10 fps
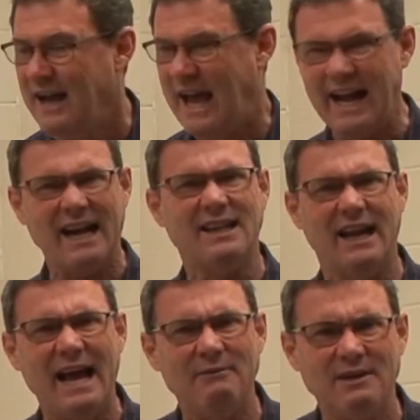Heck, I
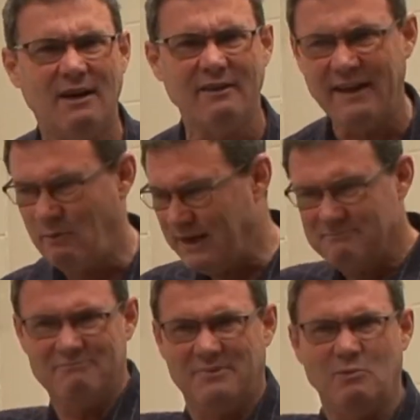thought Avatar, they went
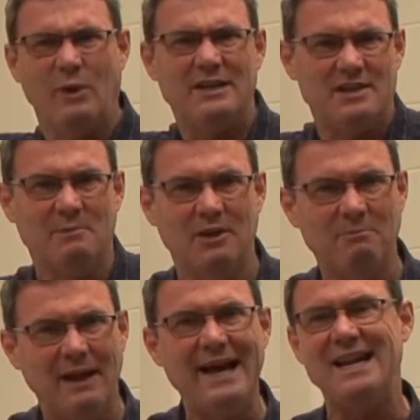to some other
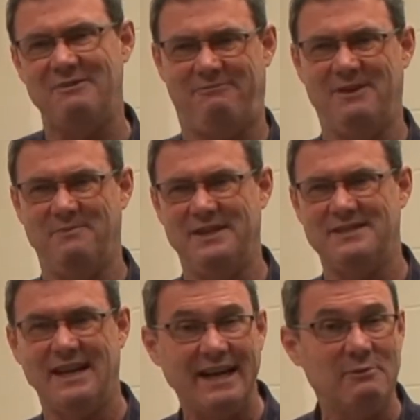planet and filmed this
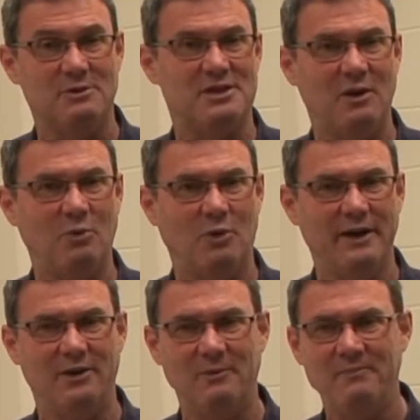thing. It was so
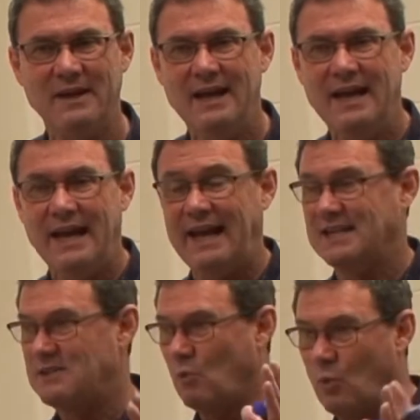real.
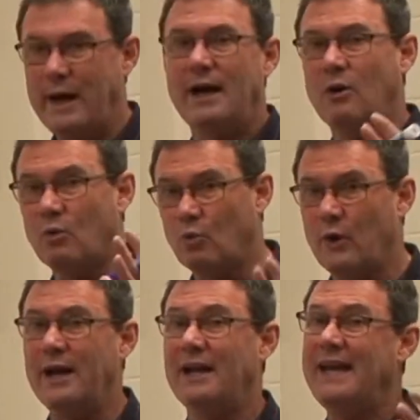We are
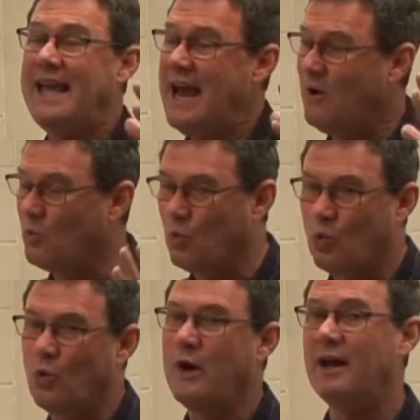really,
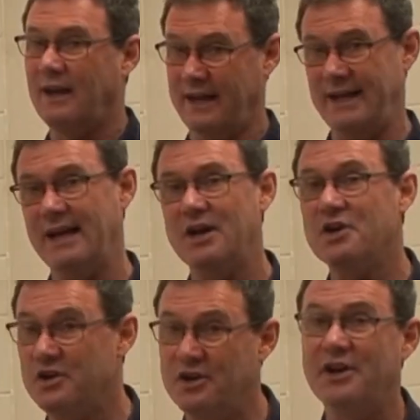really
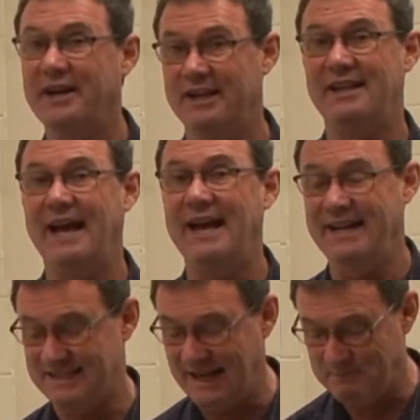good at that.
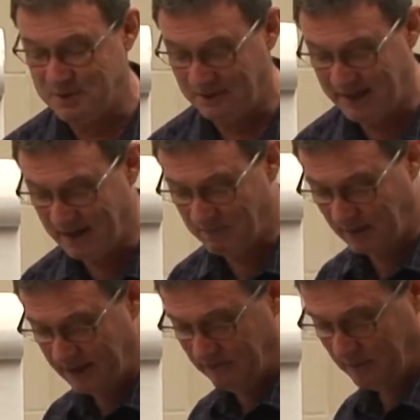It's absolutely
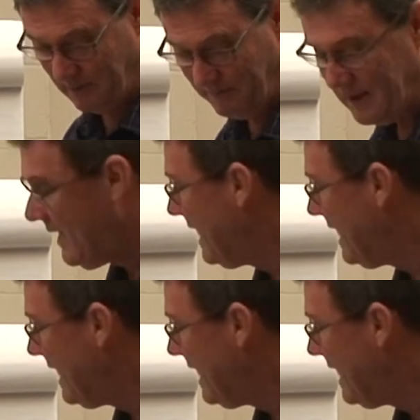unbelievable.